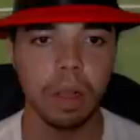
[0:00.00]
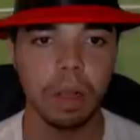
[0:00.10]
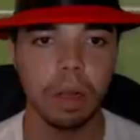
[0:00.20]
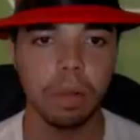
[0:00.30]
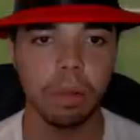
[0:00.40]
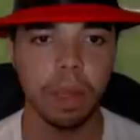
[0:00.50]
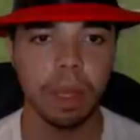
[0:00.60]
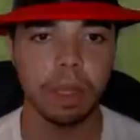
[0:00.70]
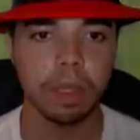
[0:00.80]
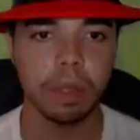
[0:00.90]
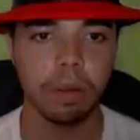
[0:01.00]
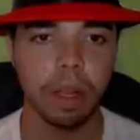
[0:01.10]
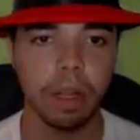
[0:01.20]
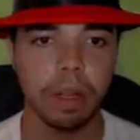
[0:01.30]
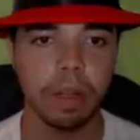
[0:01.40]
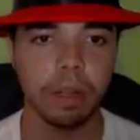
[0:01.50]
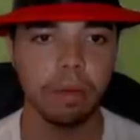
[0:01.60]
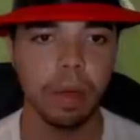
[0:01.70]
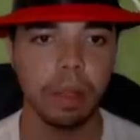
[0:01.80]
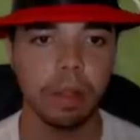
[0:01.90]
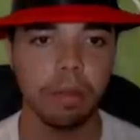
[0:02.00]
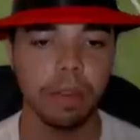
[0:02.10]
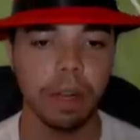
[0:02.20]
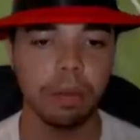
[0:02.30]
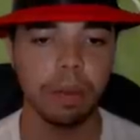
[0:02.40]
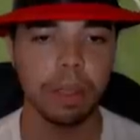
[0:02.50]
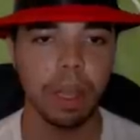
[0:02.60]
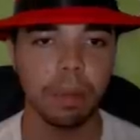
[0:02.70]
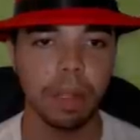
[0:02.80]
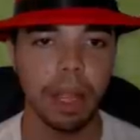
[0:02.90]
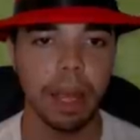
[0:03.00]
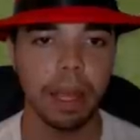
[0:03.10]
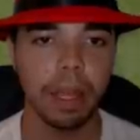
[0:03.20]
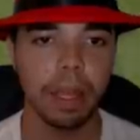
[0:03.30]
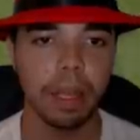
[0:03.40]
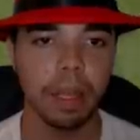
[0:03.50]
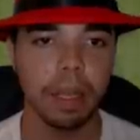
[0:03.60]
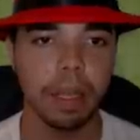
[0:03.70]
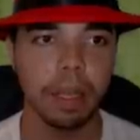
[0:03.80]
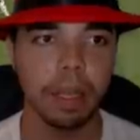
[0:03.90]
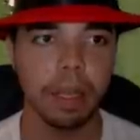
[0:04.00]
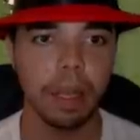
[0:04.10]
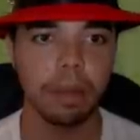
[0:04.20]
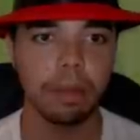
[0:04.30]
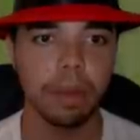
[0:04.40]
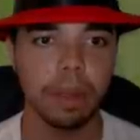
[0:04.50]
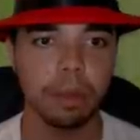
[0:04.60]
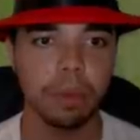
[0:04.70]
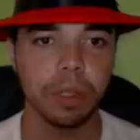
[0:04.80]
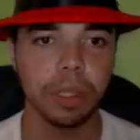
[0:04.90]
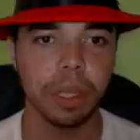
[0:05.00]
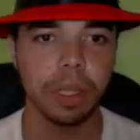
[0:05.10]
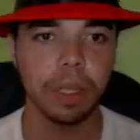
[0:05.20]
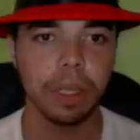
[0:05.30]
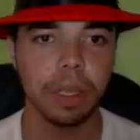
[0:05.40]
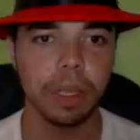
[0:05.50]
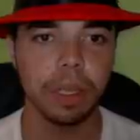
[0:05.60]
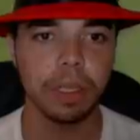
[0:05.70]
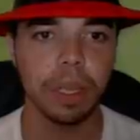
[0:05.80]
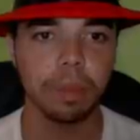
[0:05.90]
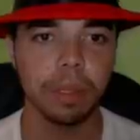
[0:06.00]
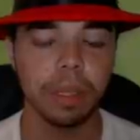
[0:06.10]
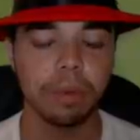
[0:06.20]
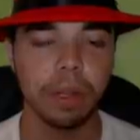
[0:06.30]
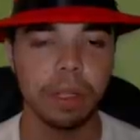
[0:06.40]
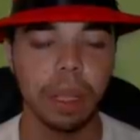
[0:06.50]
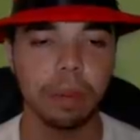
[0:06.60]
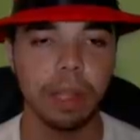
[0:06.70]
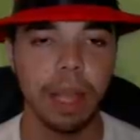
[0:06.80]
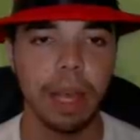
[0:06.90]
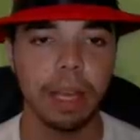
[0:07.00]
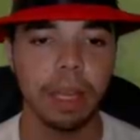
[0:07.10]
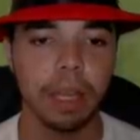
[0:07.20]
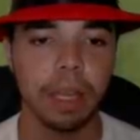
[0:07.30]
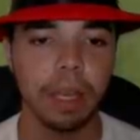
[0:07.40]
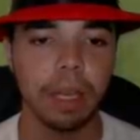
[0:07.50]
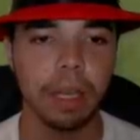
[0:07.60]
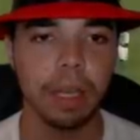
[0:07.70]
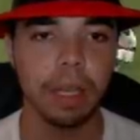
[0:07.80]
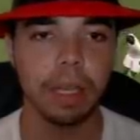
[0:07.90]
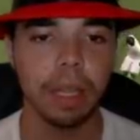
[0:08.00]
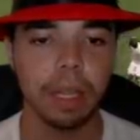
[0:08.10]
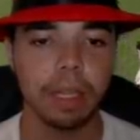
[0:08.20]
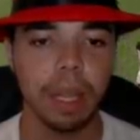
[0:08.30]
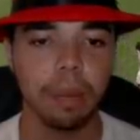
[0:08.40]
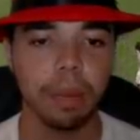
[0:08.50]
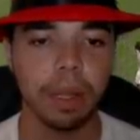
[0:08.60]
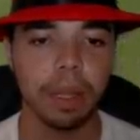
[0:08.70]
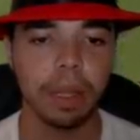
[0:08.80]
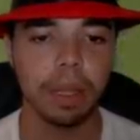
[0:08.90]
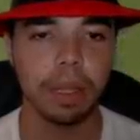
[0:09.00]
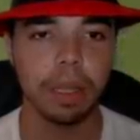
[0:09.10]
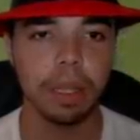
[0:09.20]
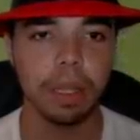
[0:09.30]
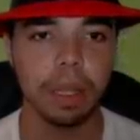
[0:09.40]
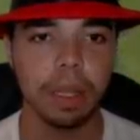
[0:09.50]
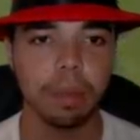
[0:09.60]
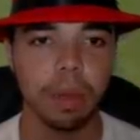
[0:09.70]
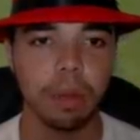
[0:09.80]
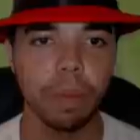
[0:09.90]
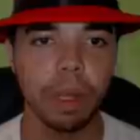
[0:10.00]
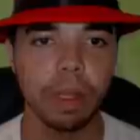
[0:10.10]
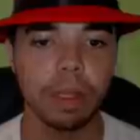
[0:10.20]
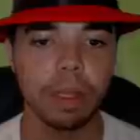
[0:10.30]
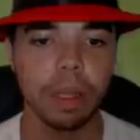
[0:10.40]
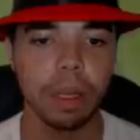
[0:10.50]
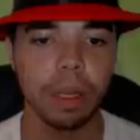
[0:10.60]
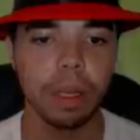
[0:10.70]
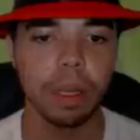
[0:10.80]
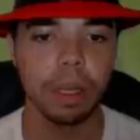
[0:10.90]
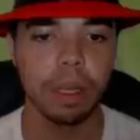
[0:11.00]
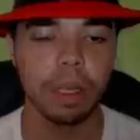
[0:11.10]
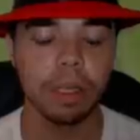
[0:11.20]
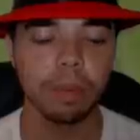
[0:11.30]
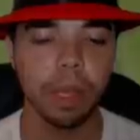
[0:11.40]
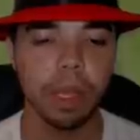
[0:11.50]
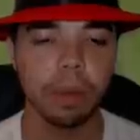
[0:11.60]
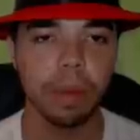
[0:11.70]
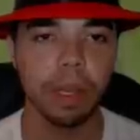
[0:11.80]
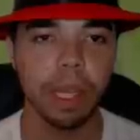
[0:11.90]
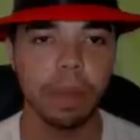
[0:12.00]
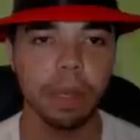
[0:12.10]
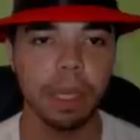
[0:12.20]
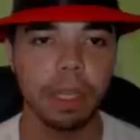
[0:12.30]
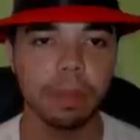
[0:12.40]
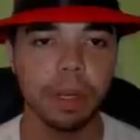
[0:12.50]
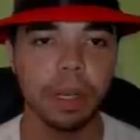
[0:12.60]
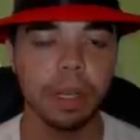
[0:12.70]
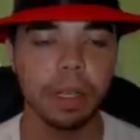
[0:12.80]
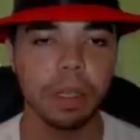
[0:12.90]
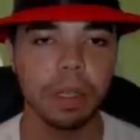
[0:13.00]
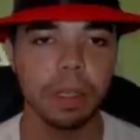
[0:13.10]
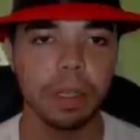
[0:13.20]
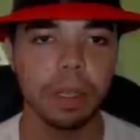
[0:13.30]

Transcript: Oh, yes, great. Well, very well timed lag. I really appreciate the exceptionally well timed lag that is happening at the moment. This is making my gaming experience